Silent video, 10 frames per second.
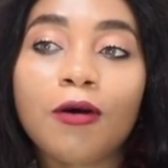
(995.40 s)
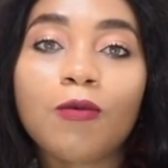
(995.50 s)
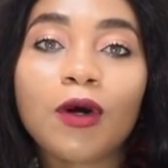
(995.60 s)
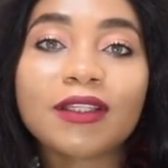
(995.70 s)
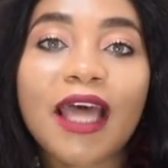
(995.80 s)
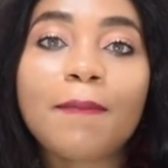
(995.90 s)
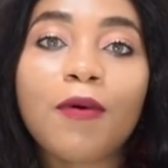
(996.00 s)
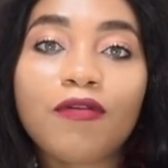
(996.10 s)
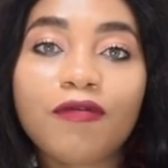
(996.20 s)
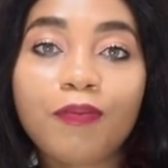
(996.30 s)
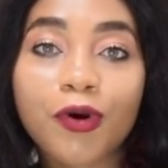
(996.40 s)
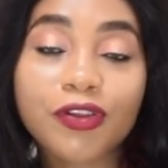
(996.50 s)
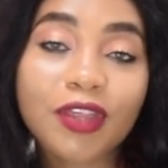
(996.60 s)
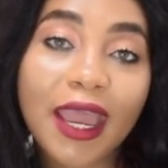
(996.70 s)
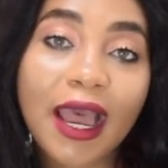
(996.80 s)
what type of
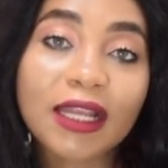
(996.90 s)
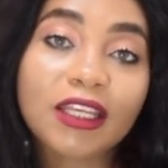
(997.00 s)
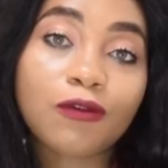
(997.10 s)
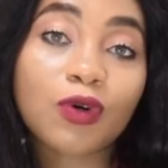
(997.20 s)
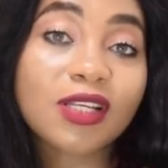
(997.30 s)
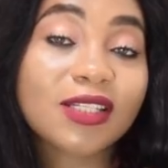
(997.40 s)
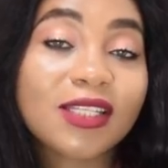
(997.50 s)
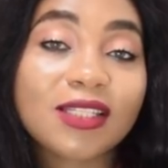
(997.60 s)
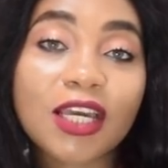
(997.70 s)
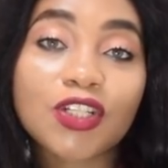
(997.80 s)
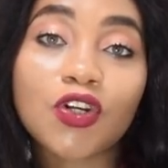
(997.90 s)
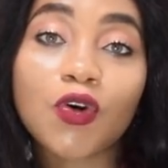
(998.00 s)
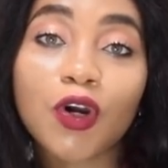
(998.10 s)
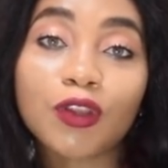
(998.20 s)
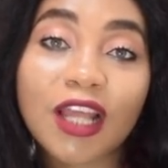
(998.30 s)
birth I had, if it was a C-section
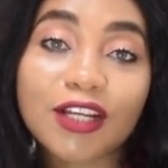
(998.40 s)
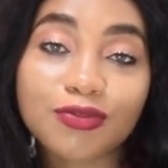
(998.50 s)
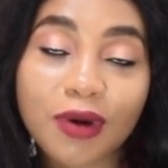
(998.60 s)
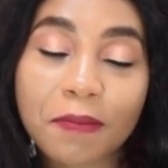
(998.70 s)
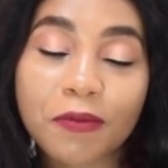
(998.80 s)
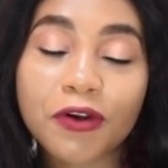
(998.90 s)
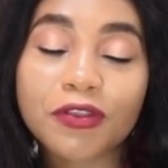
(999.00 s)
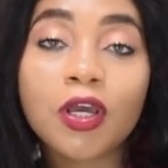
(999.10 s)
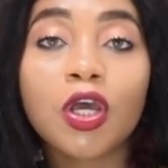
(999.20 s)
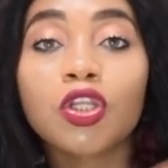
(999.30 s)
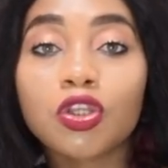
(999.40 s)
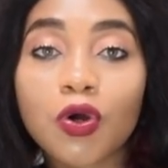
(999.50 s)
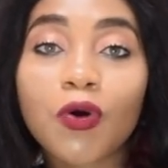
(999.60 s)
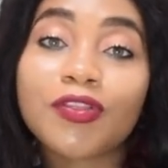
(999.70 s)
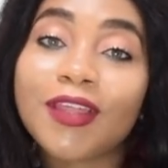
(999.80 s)
or a natural birth,
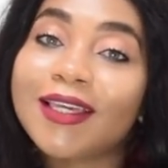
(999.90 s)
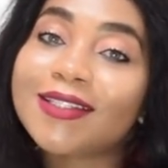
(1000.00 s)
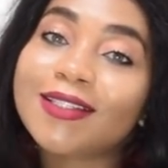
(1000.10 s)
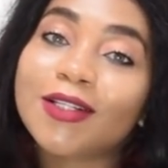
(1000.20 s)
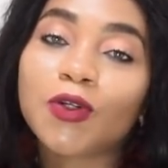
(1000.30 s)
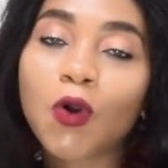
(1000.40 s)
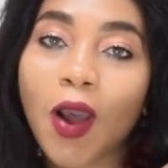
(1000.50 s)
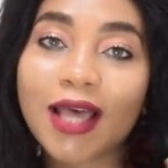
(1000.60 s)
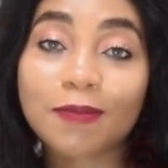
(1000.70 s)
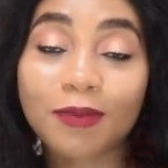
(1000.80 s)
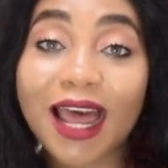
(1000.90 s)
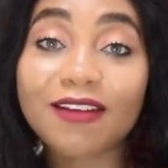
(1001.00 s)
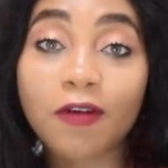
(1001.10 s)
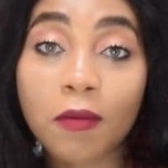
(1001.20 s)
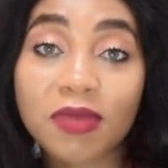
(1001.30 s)
no, things didn't go as
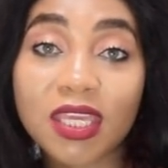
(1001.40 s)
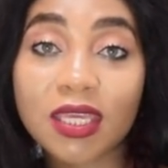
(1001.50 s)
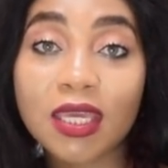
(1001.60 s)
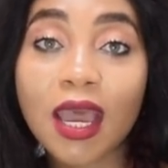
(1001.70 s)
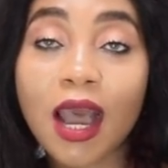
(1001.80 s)
planned for me.